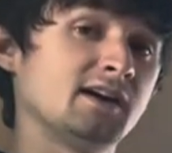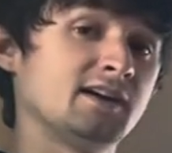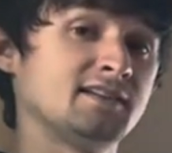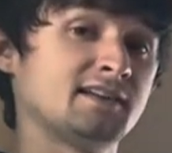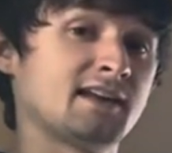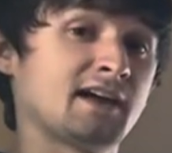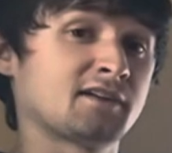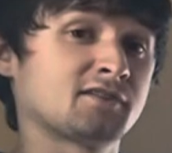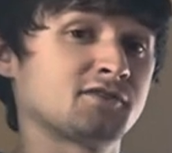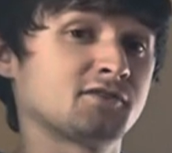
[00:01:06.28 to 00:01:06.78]

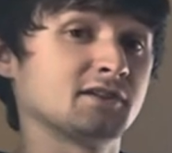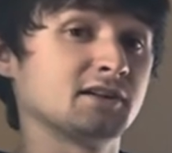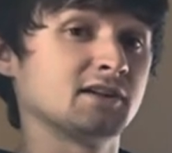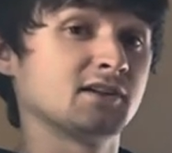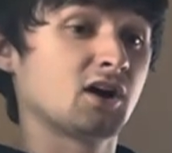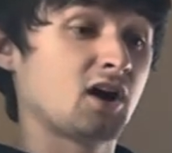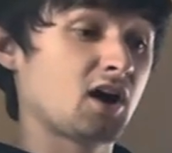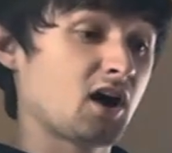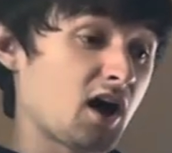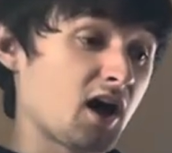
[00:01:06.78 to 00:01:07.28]
is actually
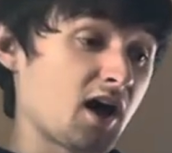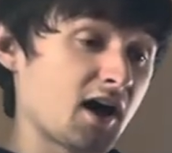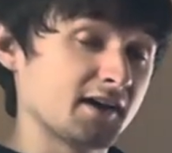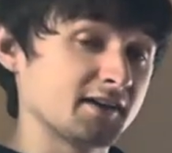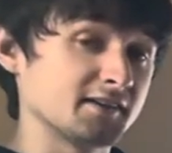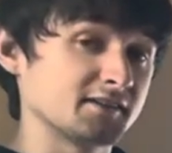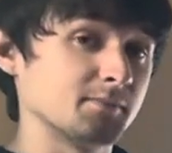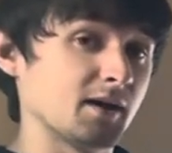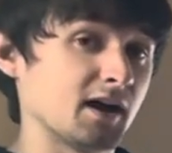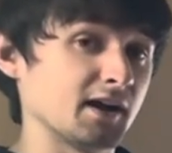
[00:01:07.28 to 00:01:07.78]

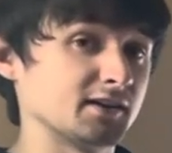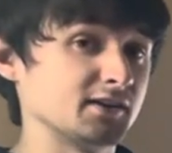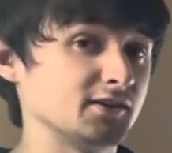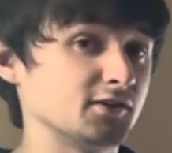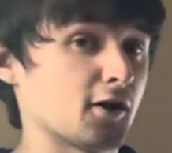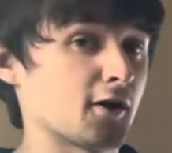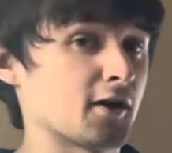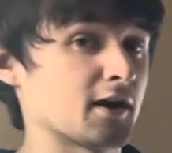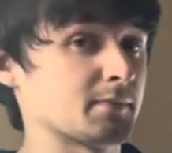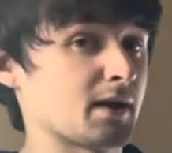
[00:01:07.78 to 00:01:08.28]
caused by
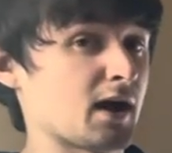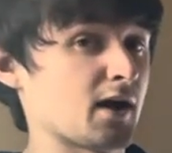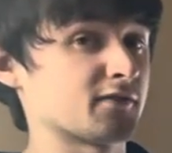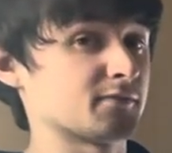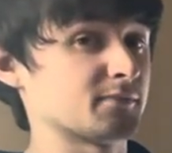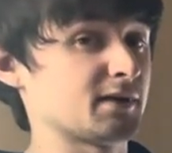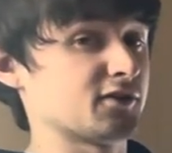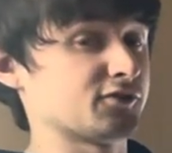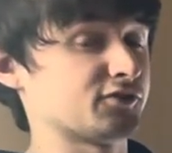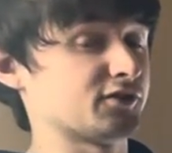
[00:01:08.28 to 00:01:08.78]
Chiari
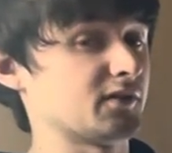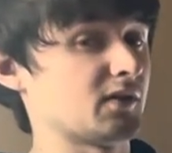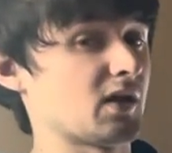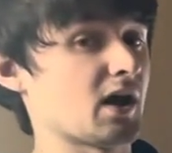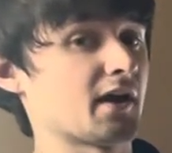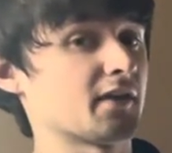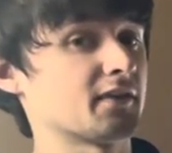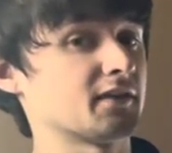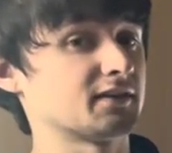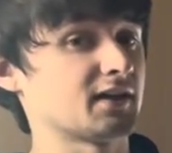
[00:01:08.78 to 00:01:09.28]
malformation a
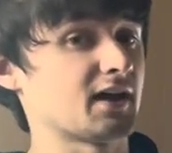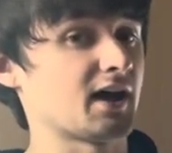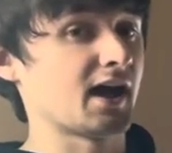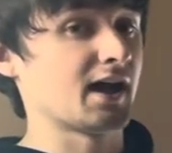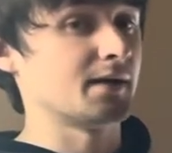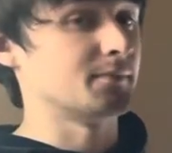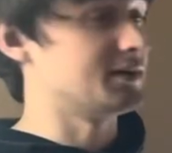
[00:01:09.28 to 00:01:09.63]
lot of the time,